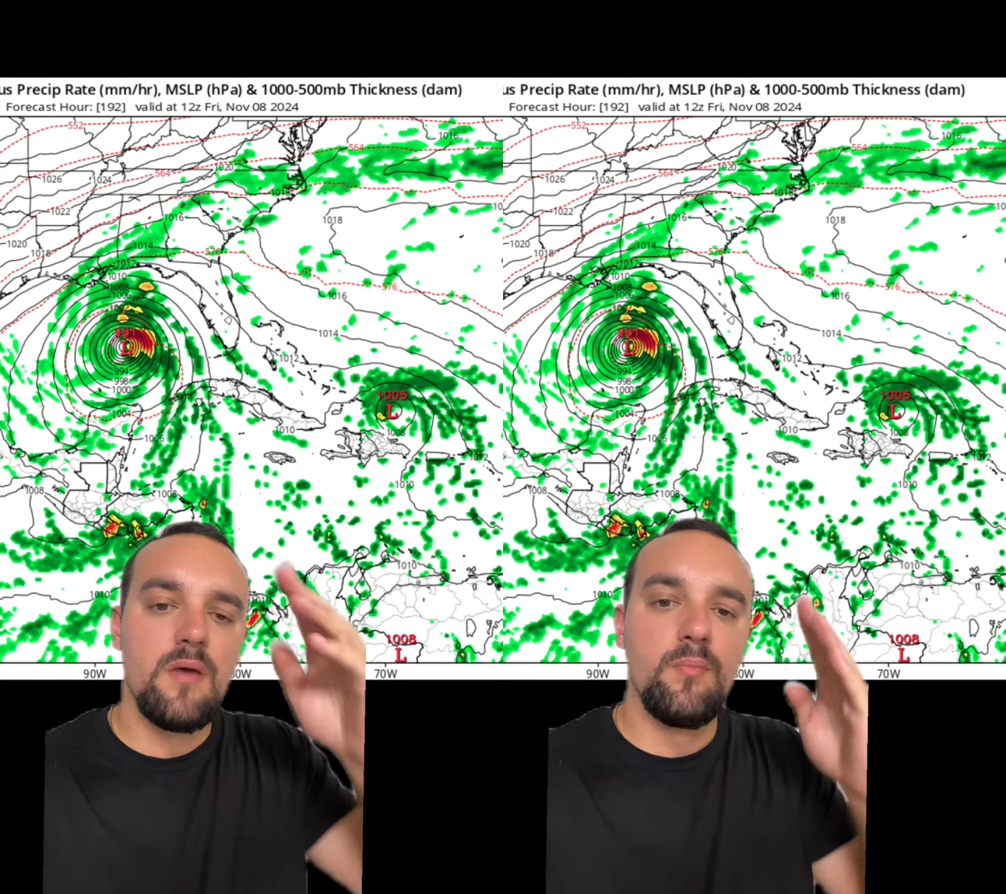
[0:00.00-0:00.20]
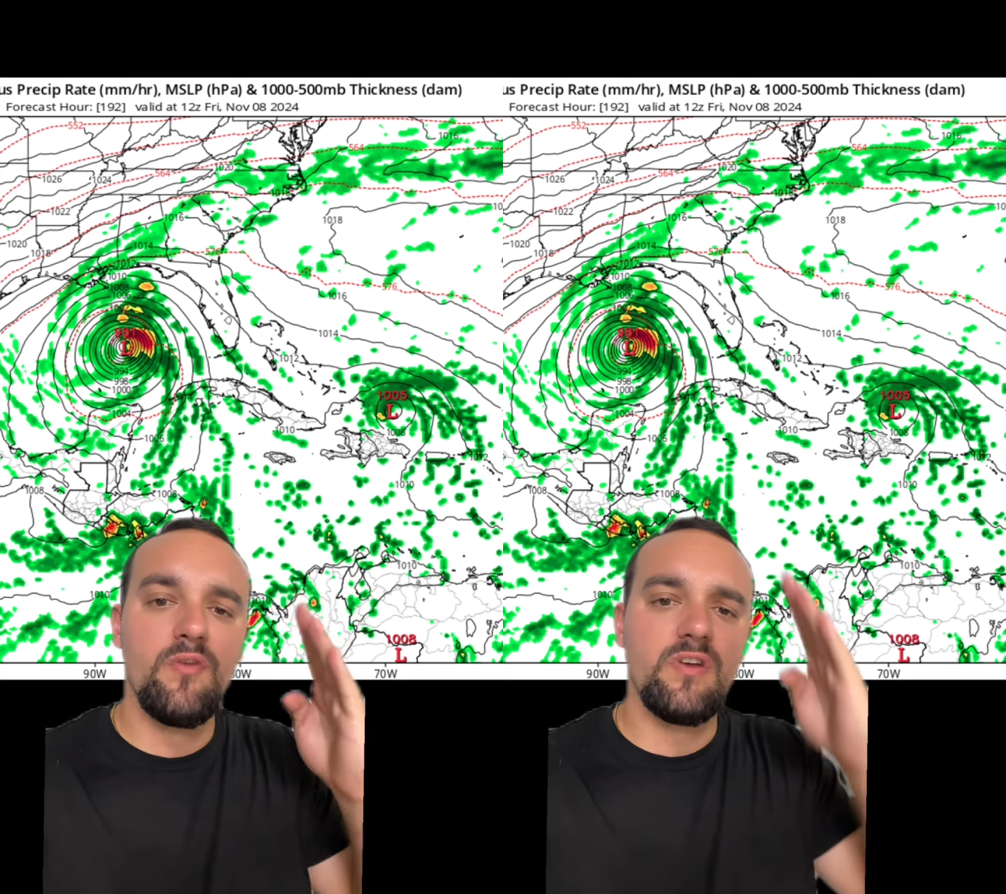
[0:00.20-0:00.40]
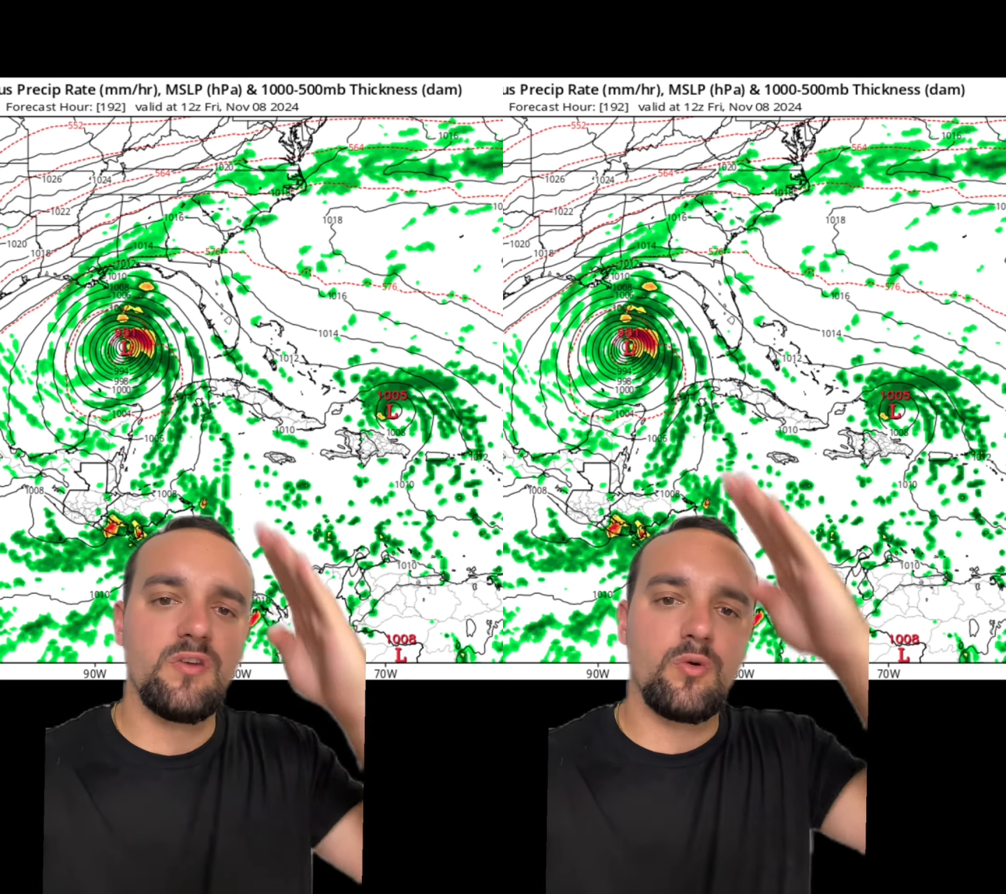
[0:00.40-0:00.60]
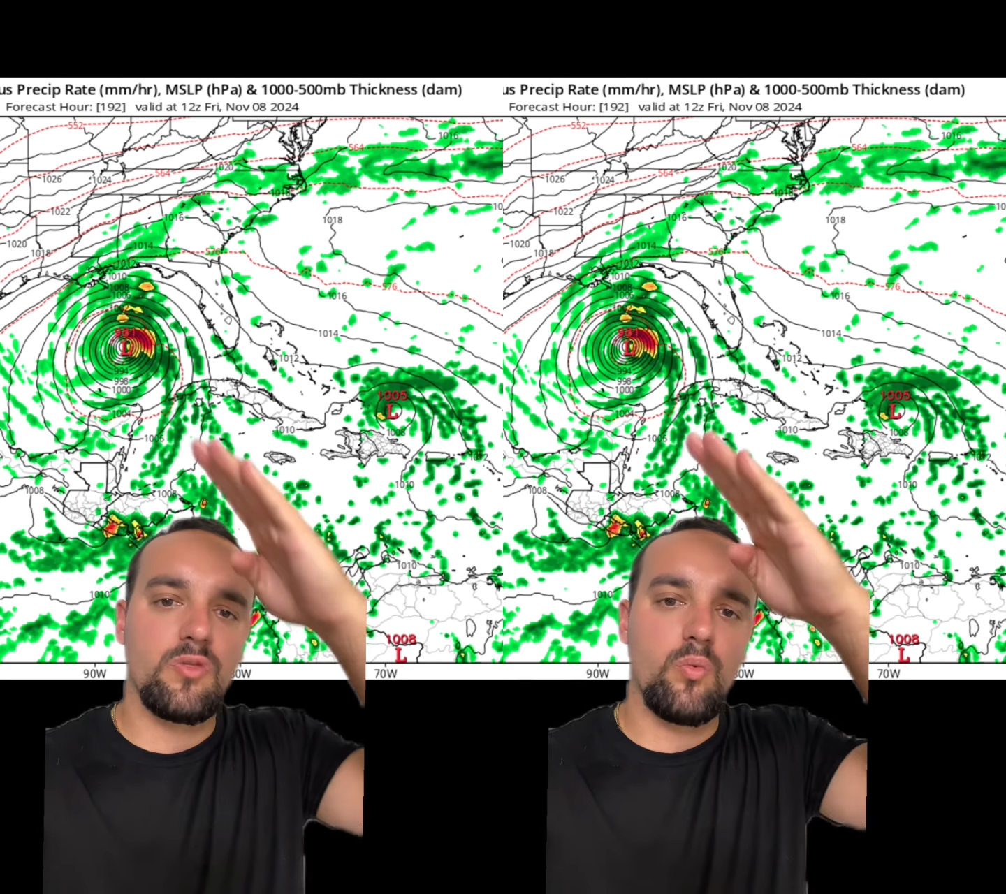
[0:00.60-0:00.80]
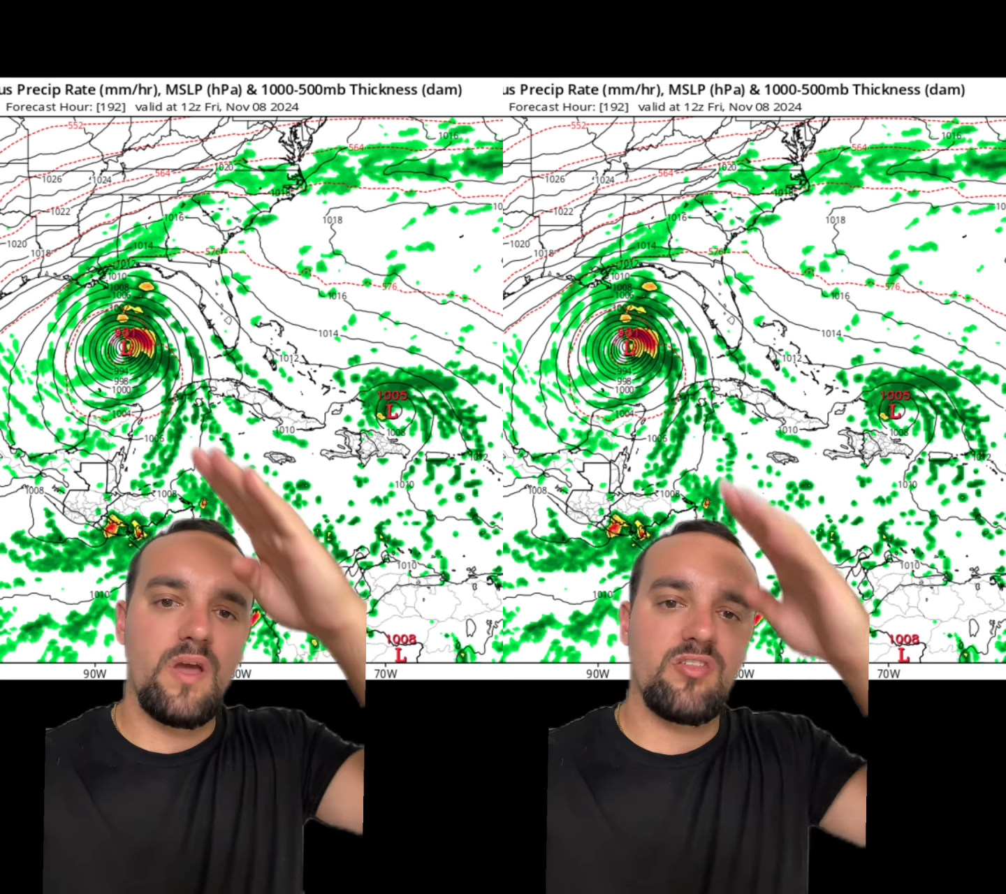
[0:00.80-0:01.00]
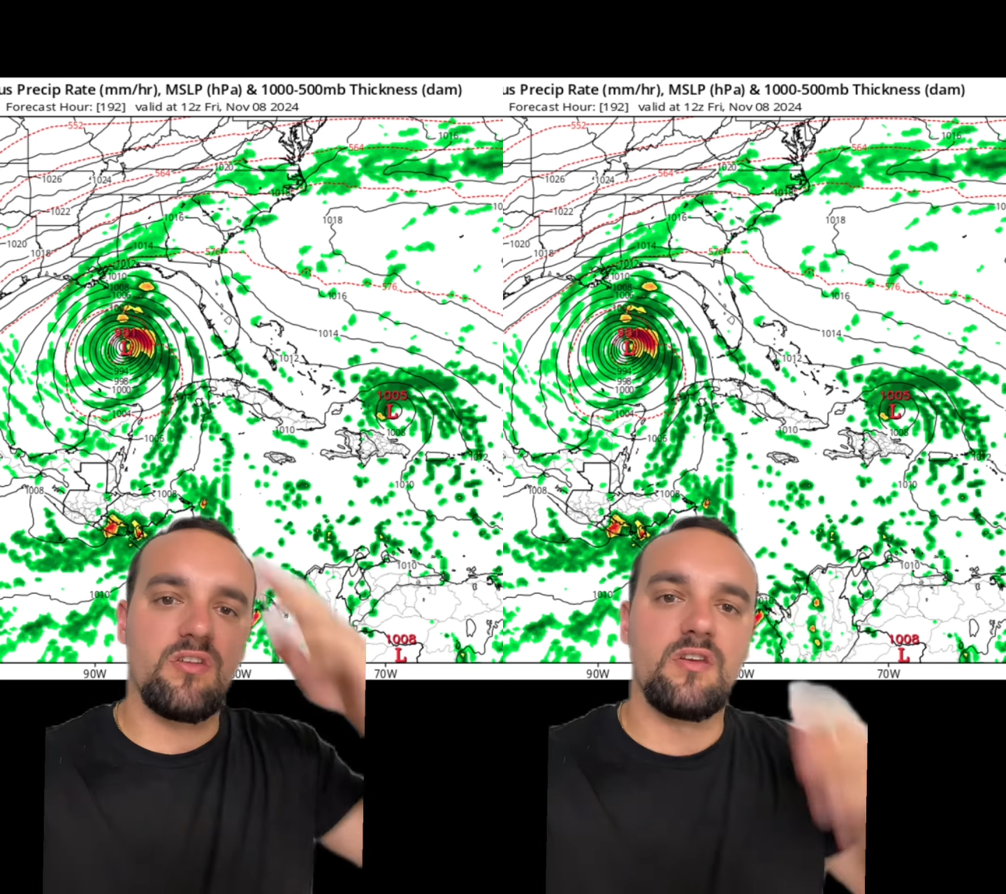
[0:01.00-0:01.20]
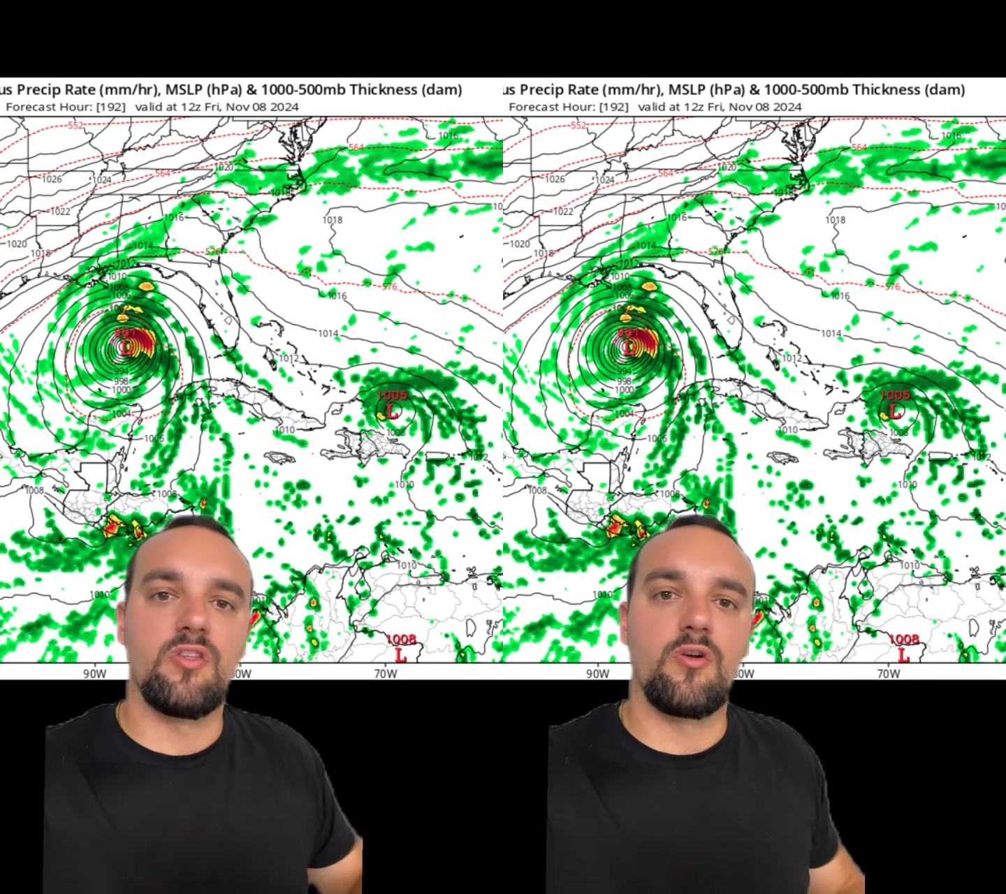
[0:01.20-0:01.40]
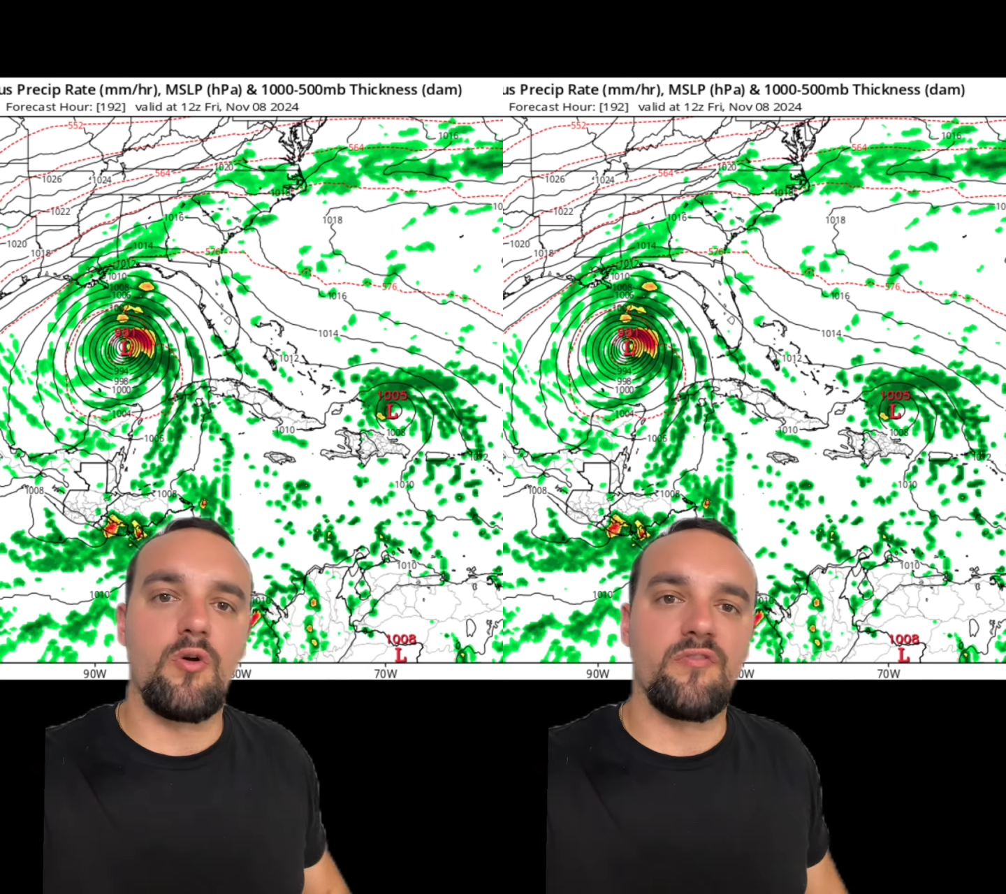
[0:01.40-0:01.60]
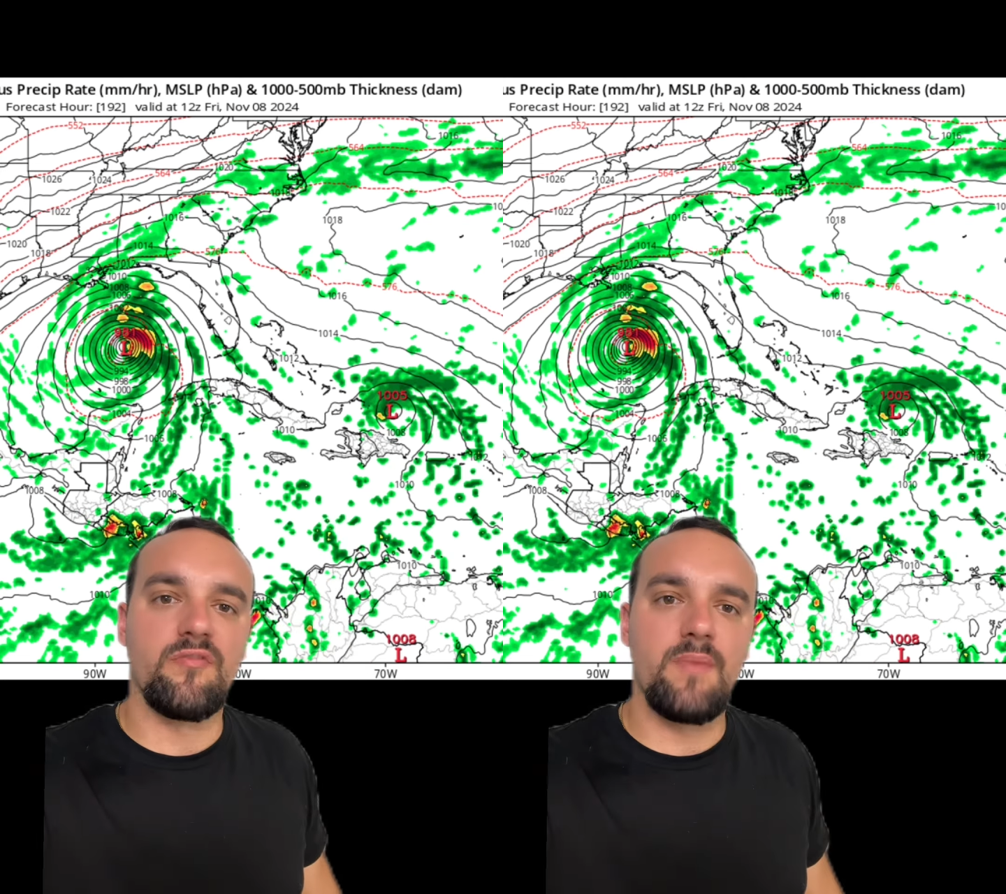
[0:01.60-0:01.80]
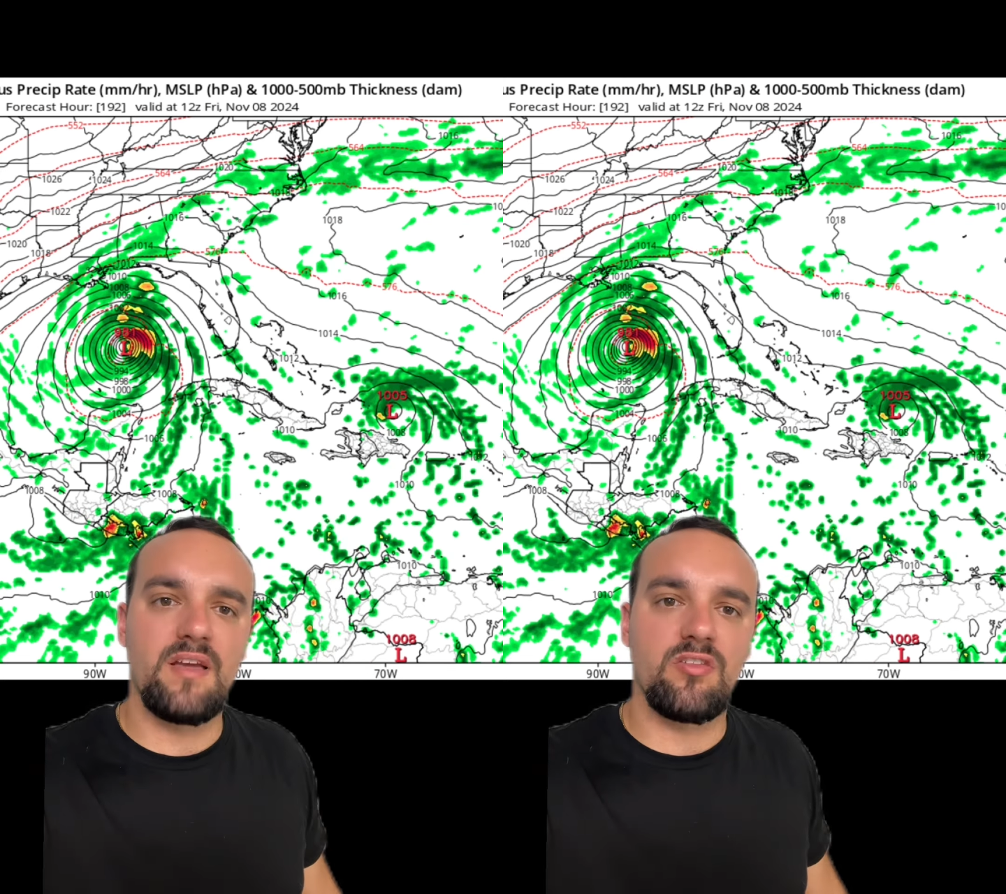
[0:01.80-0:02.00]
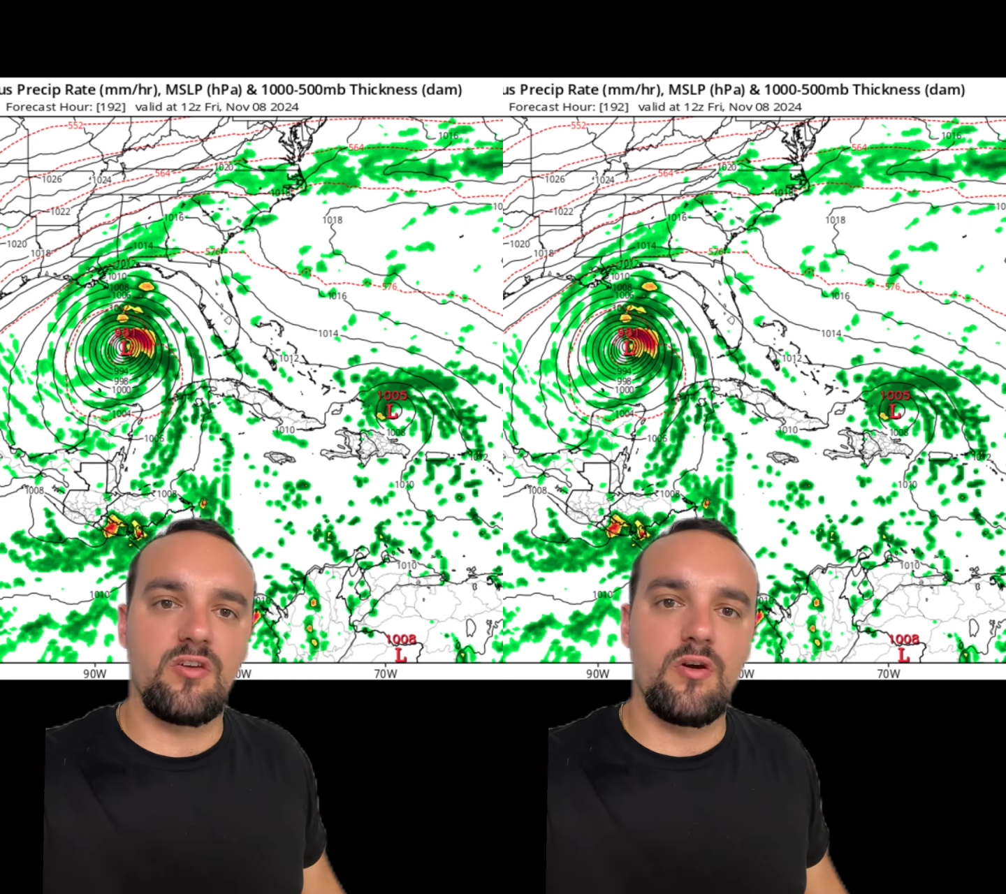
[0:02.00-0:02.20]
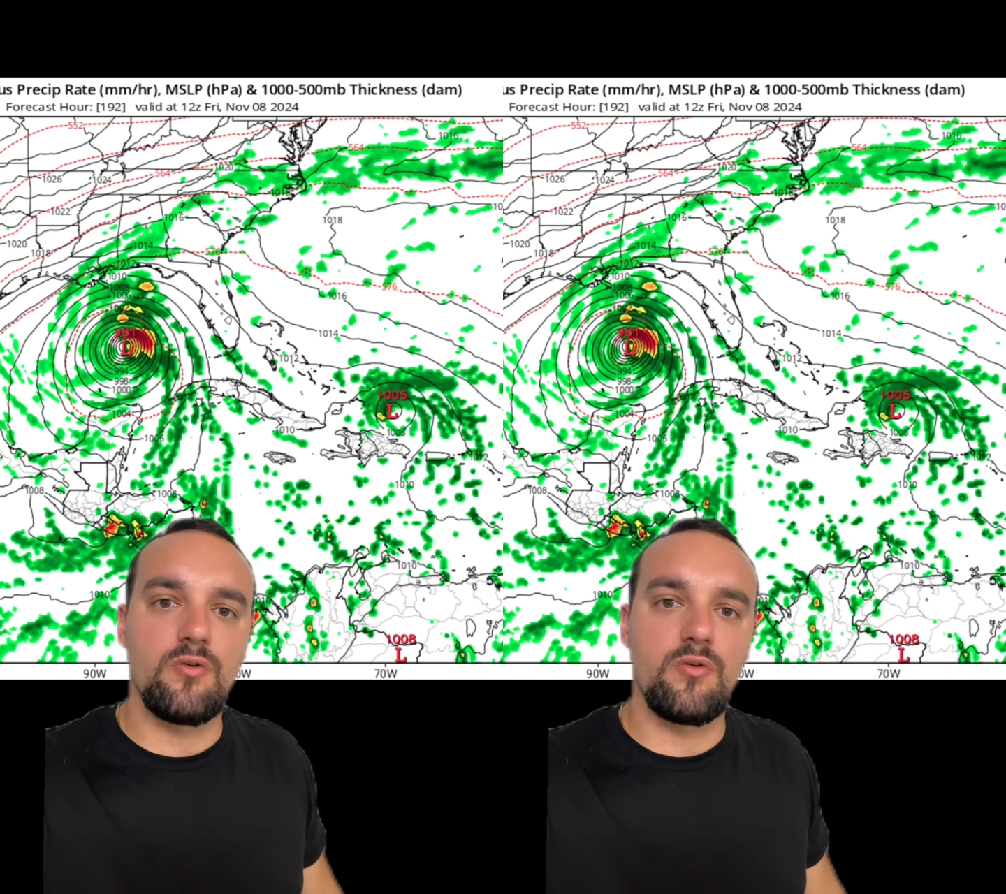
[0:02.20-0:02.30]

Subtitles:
moving northwest into the Gulf of Mexico.